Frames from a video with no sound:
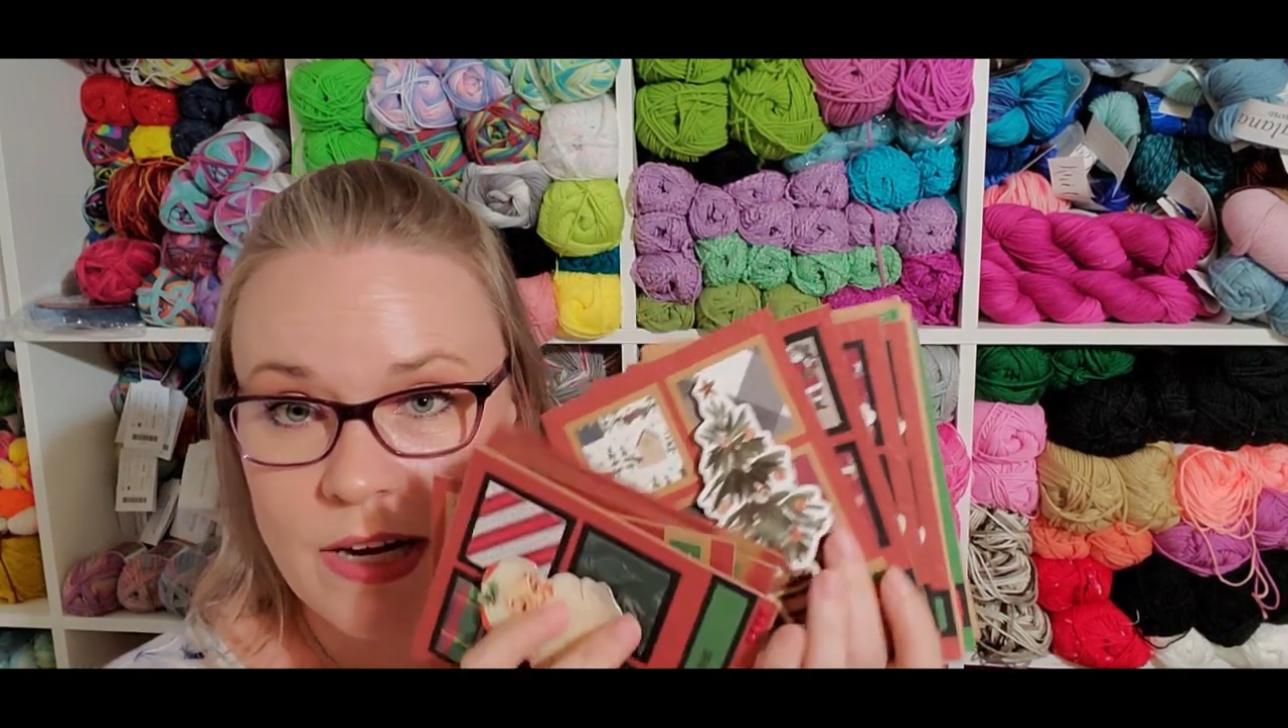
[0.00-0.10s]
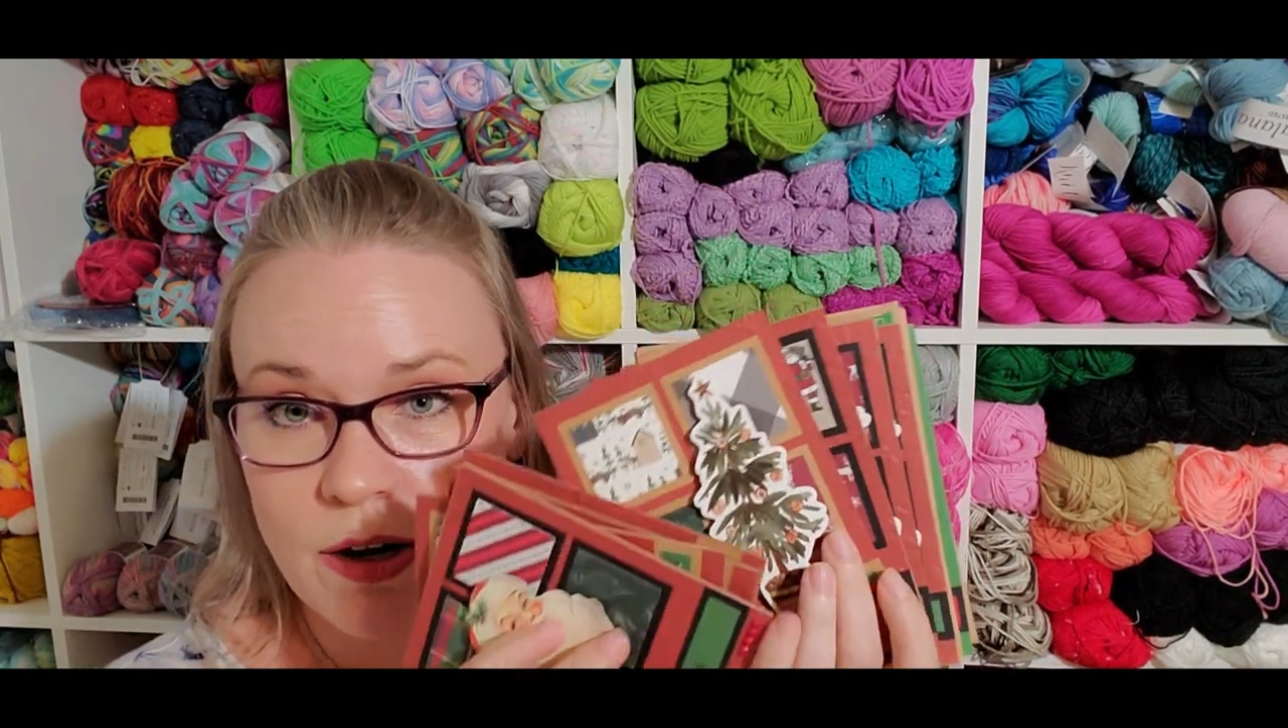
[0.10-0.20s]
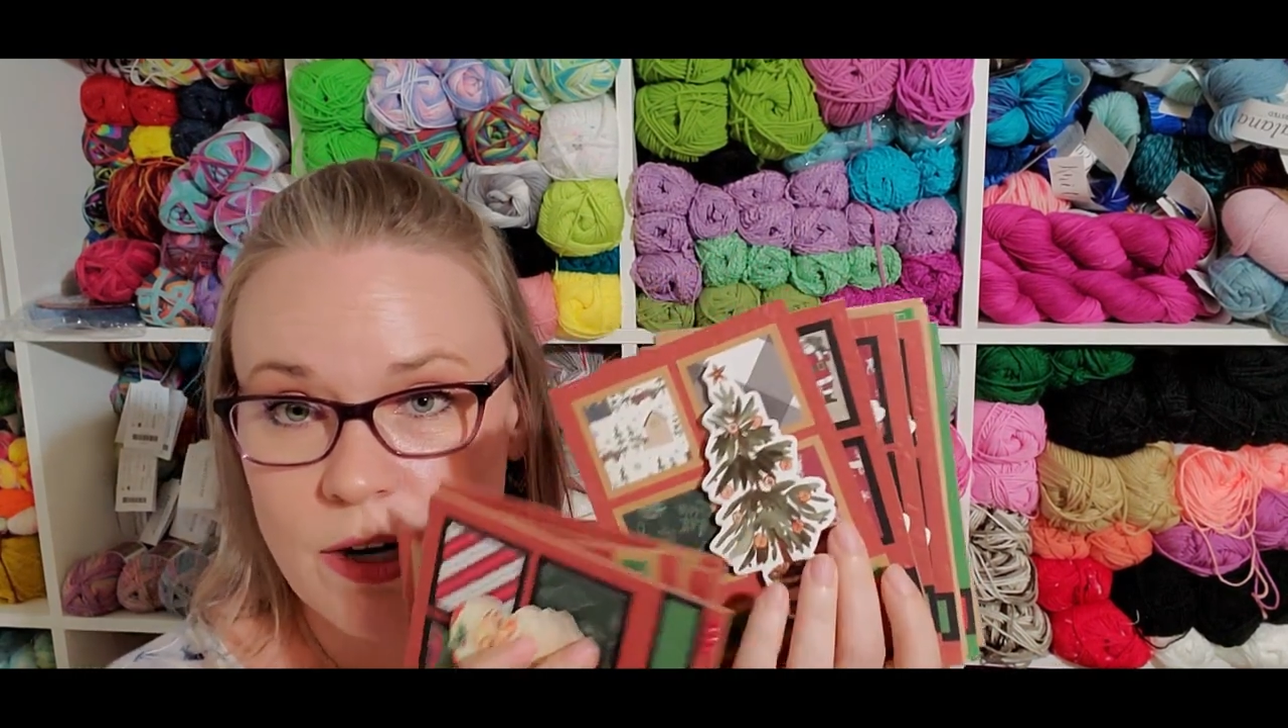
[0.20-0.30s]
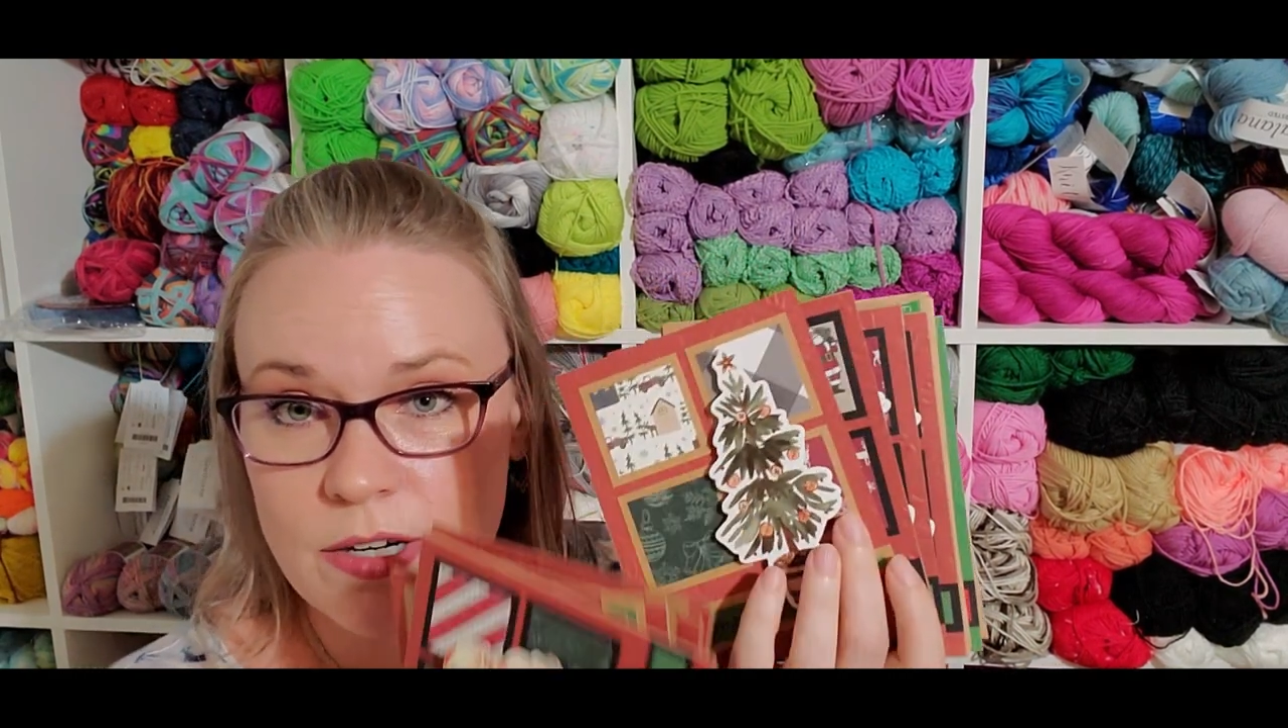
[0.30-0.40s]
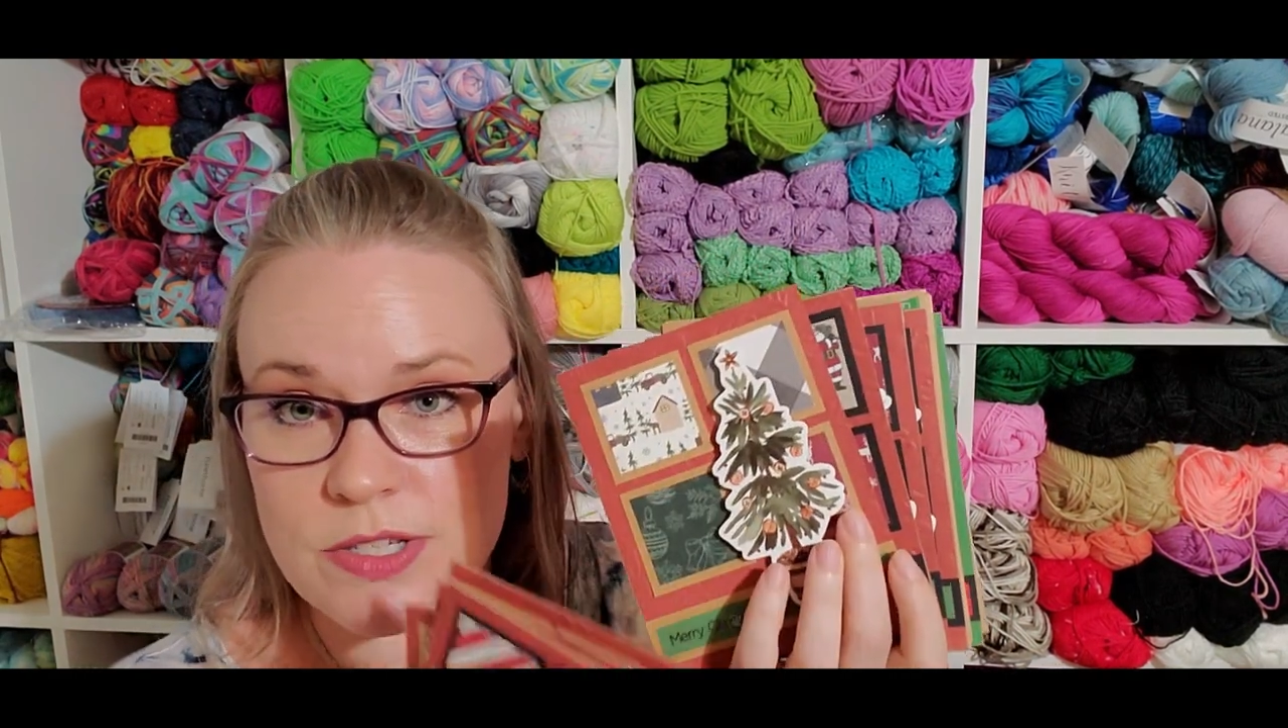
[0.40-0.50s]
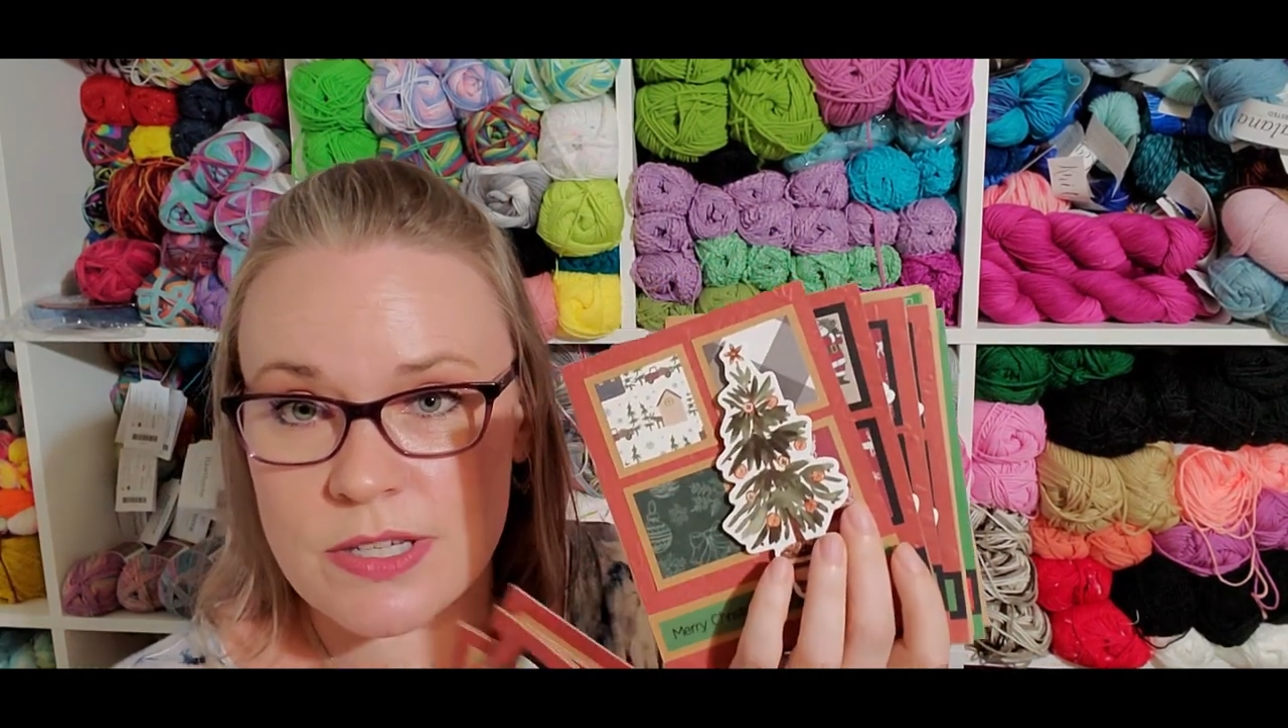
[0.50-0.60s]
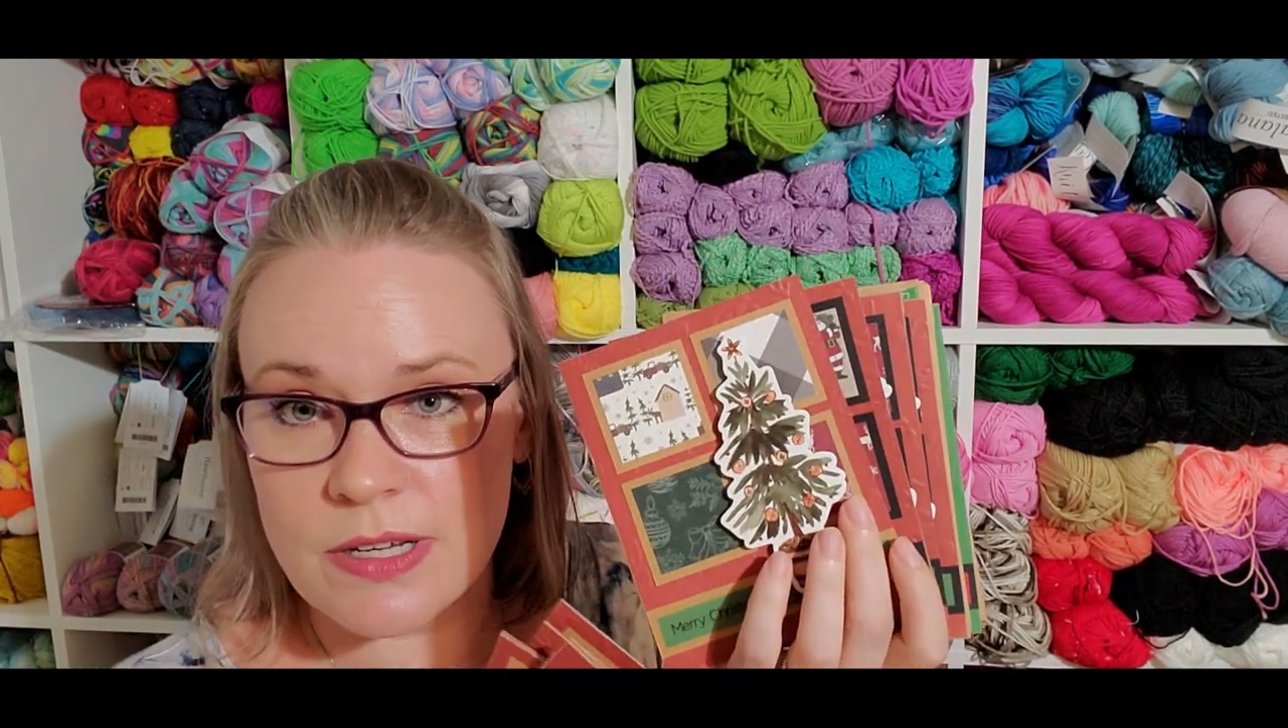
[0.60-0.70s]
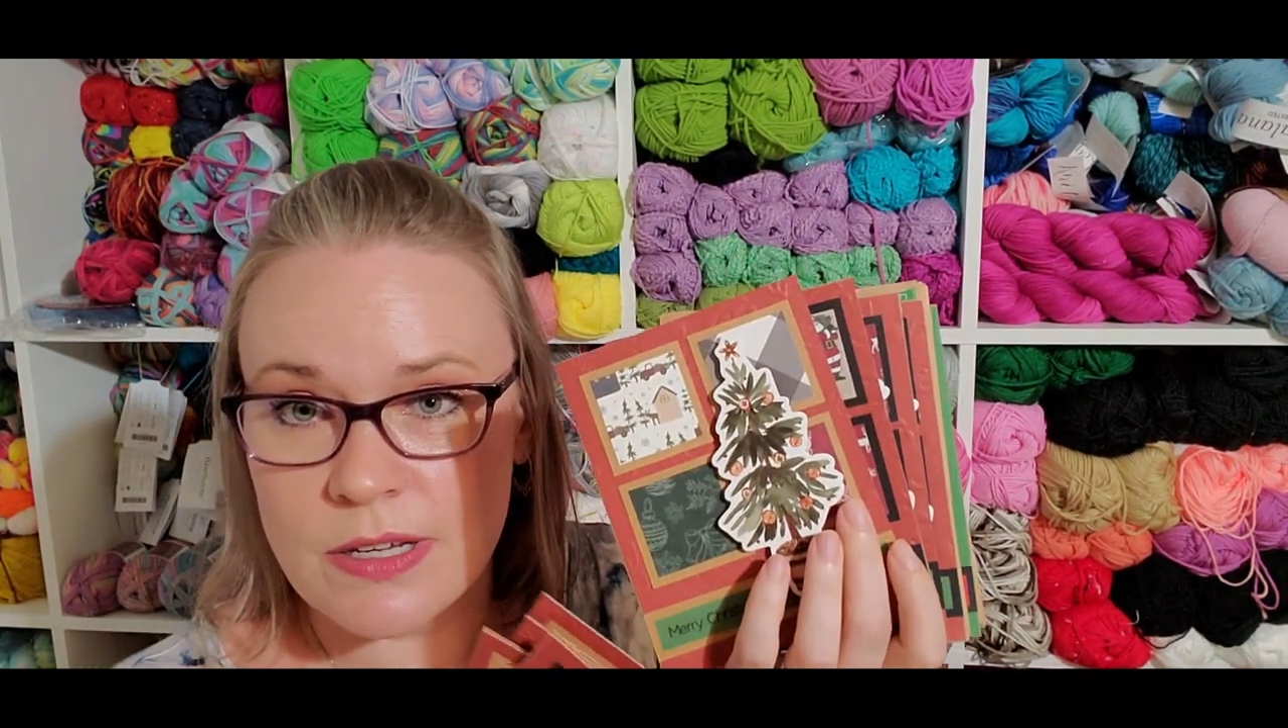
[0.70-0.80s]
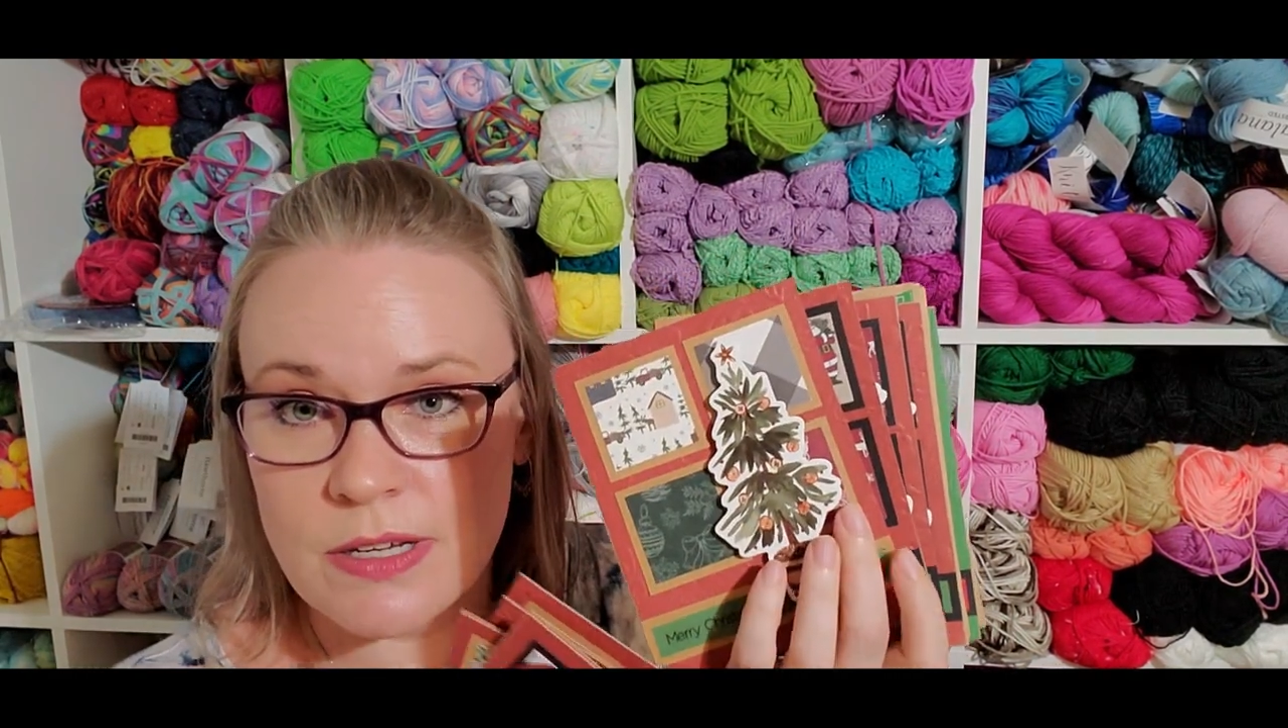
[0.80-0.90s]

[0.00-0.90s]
cards.